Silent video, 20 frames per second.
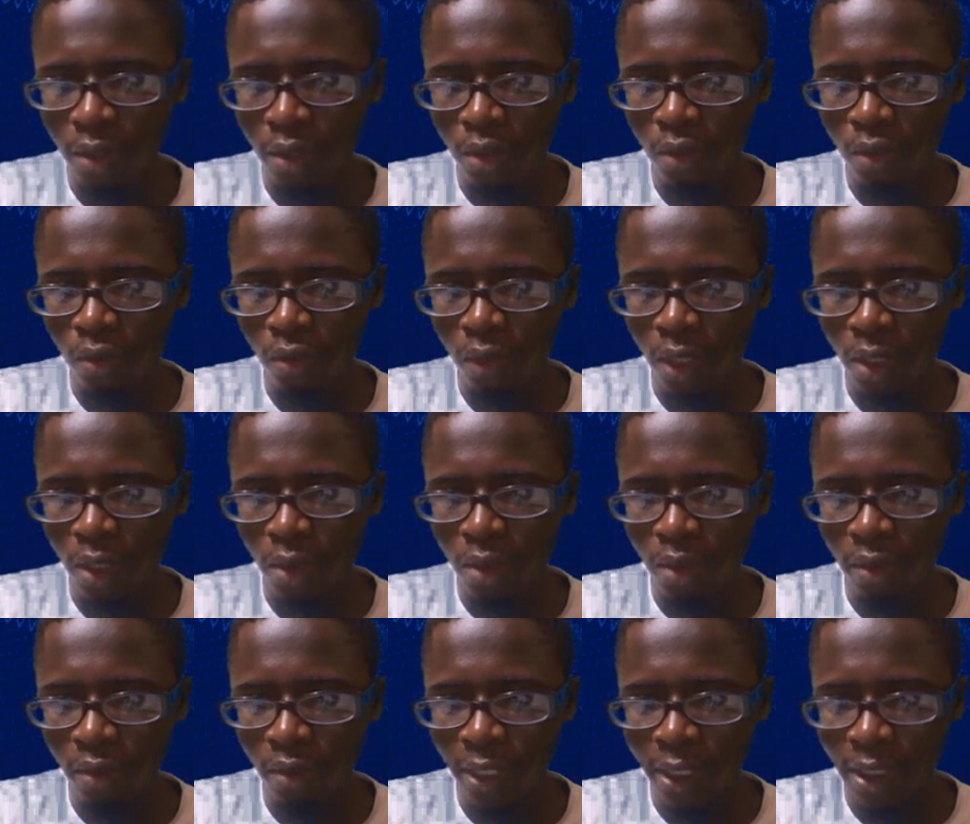two values
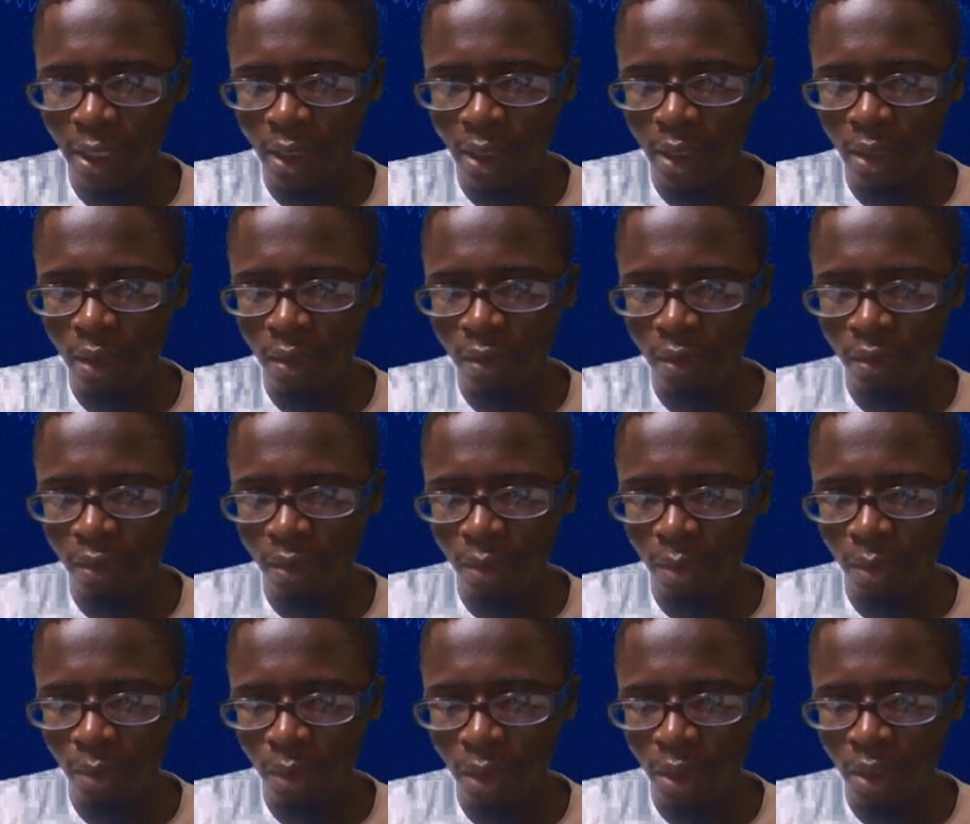of x from
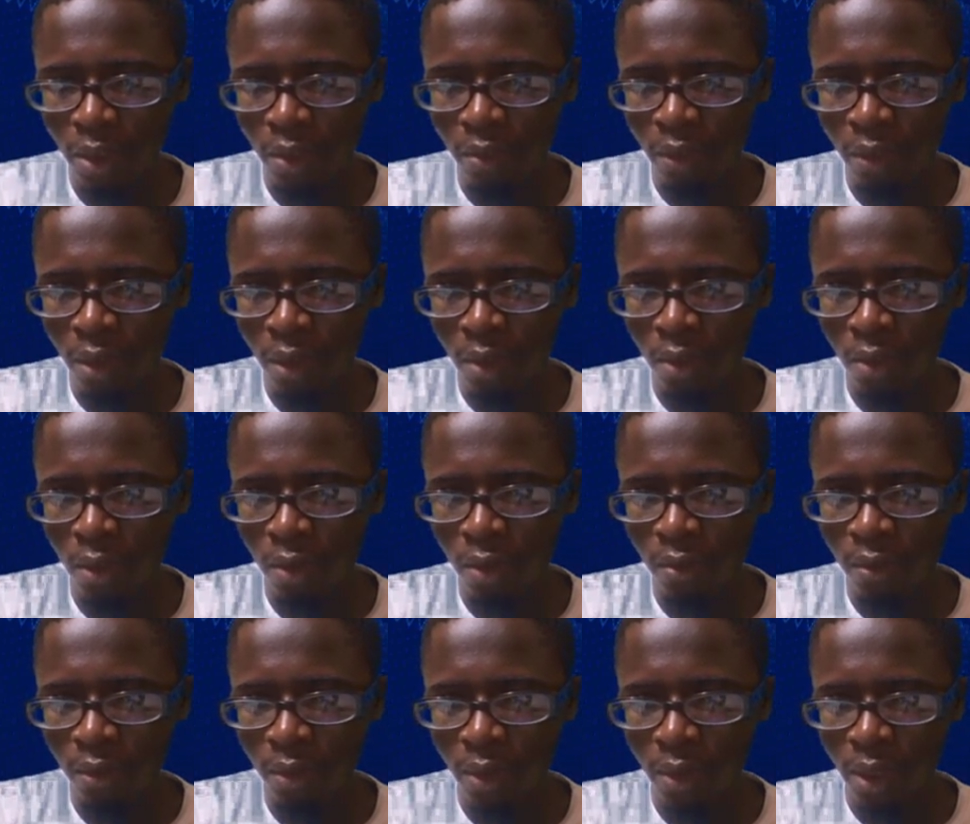the positive angle
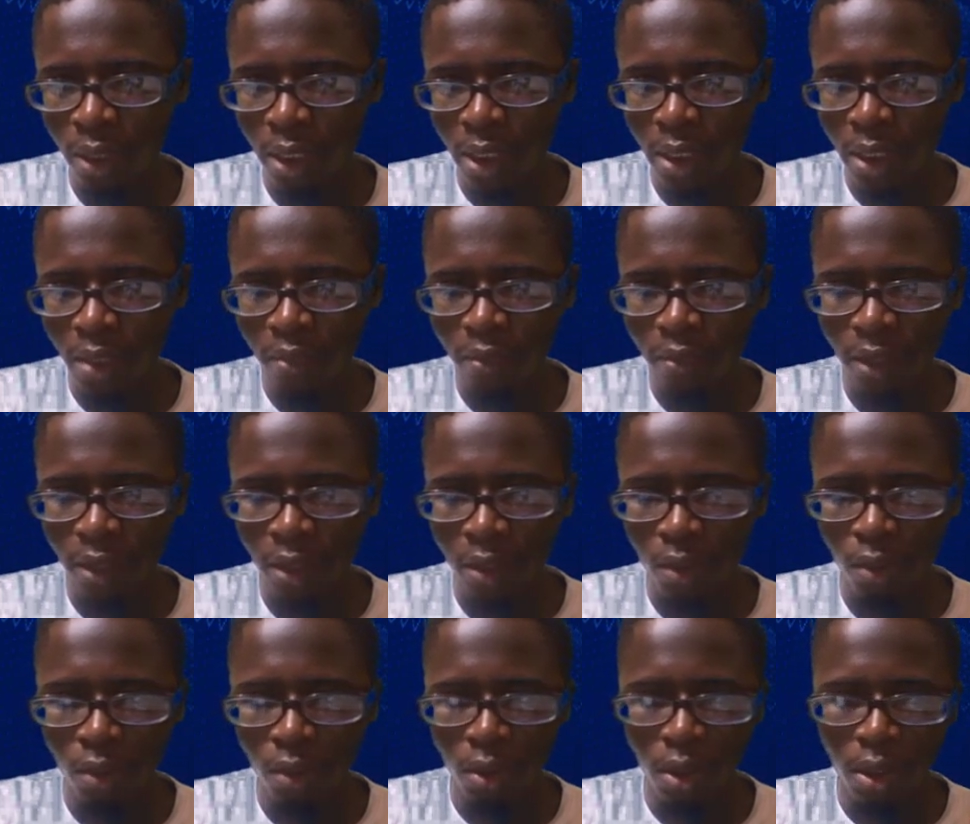and from the negative
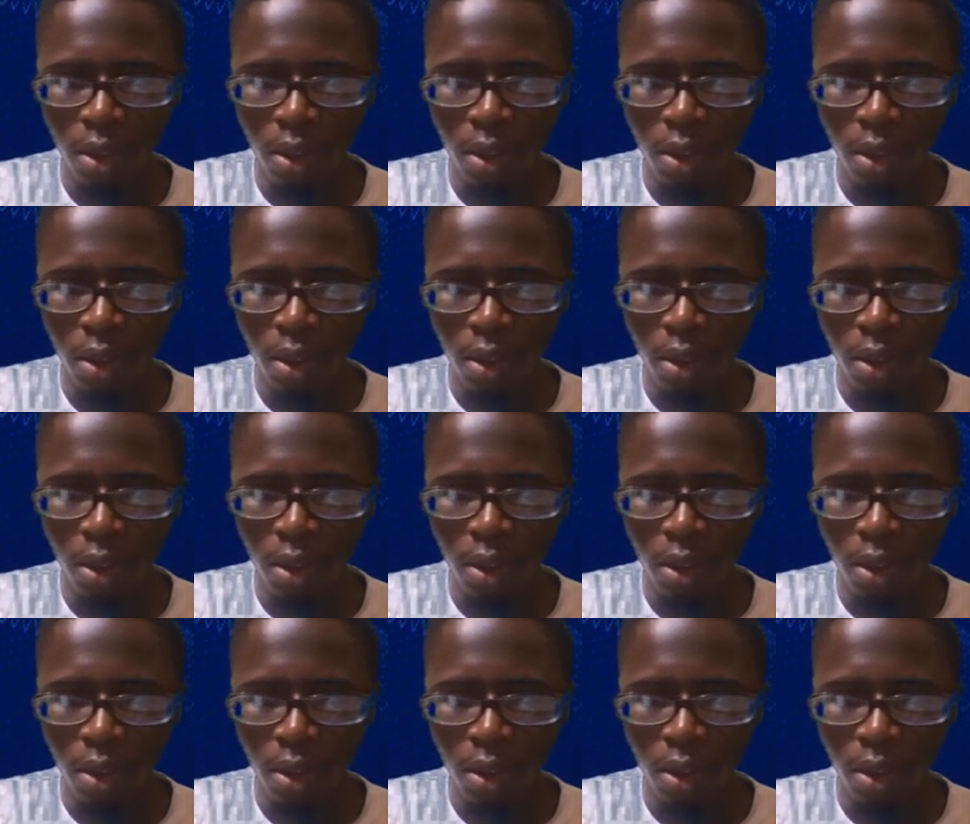angle.